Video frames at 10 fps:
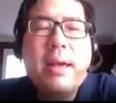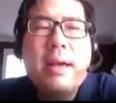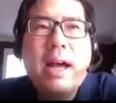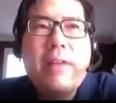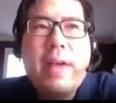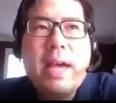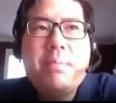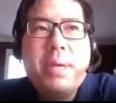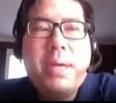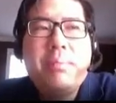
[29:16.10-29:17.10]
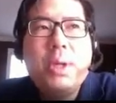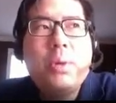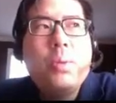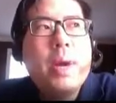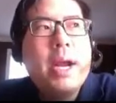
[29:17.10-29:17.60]
I've had
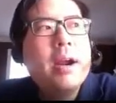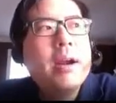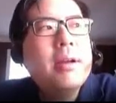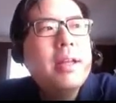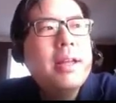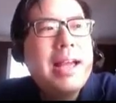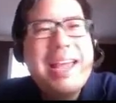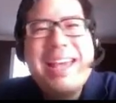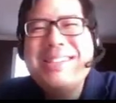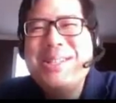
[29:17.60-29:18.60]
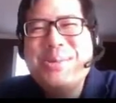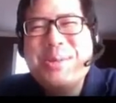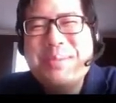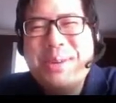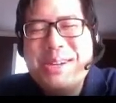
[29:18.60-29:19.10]
people where I asked this
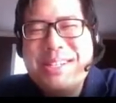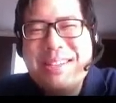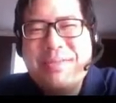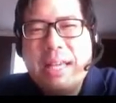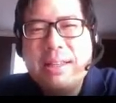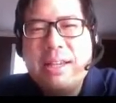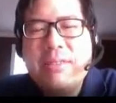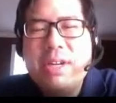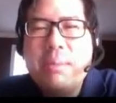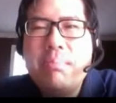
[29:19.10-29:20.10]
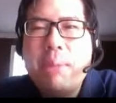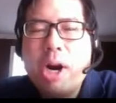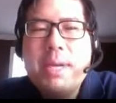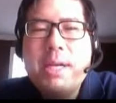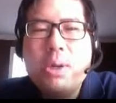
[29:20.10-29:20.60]
one person if they live in an
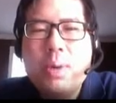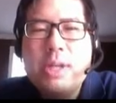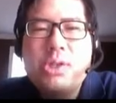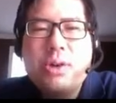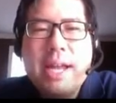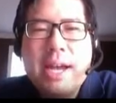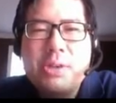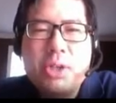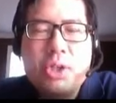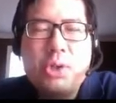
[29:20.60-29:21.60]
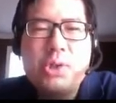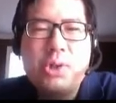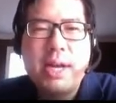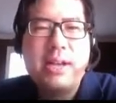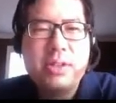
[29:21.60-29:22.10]
apartment, a one-story house, or
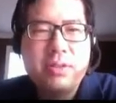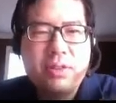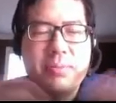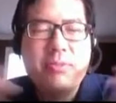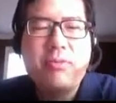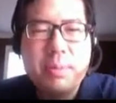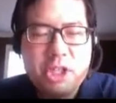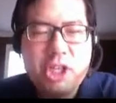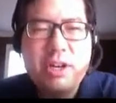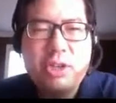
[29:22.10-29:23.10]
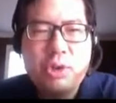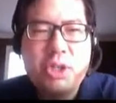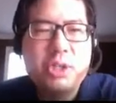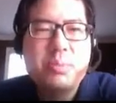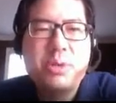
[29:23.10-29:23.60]
two-story house. From a
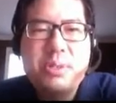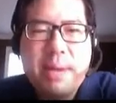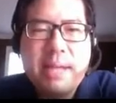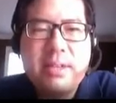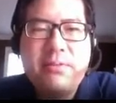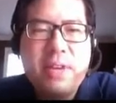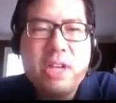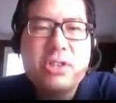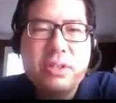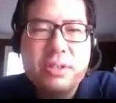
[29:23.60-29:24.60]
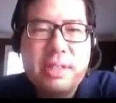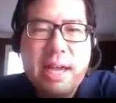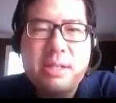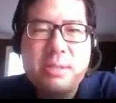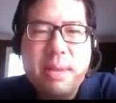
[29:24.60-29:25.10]
geriatrician's perspective, functional
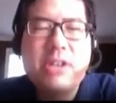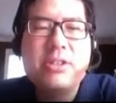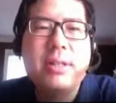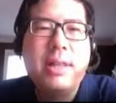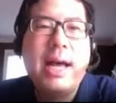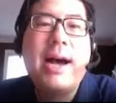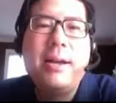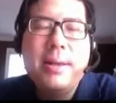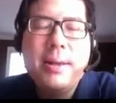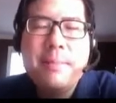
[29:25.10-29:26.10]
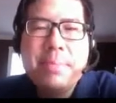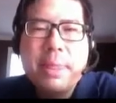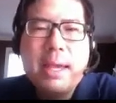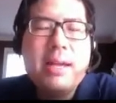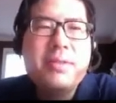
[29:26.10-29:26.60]
status matters a lot.
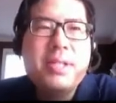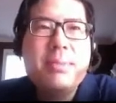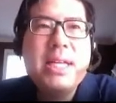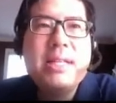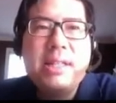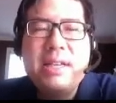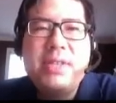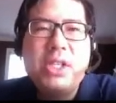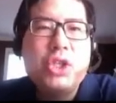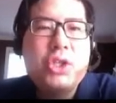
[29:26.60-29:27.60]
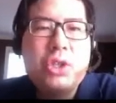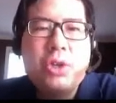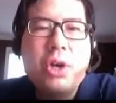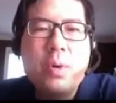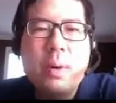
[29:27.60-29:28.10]
And if somebody lives in a
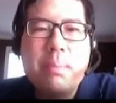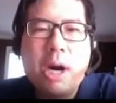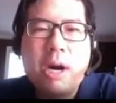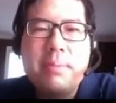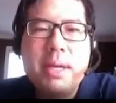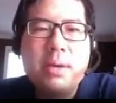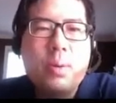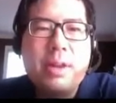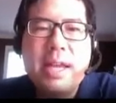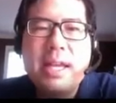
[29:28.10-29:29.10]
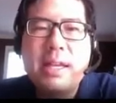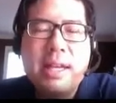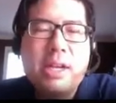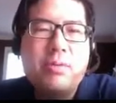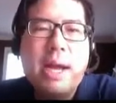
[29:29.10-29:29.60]
studio apartment where they can
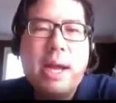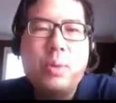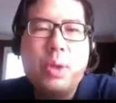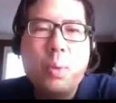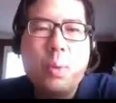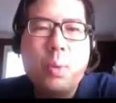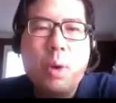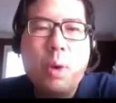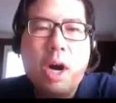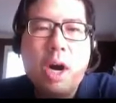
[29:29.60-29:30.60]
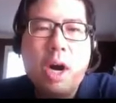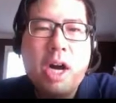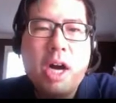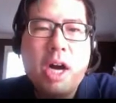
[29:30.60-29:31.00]
get around with a walker,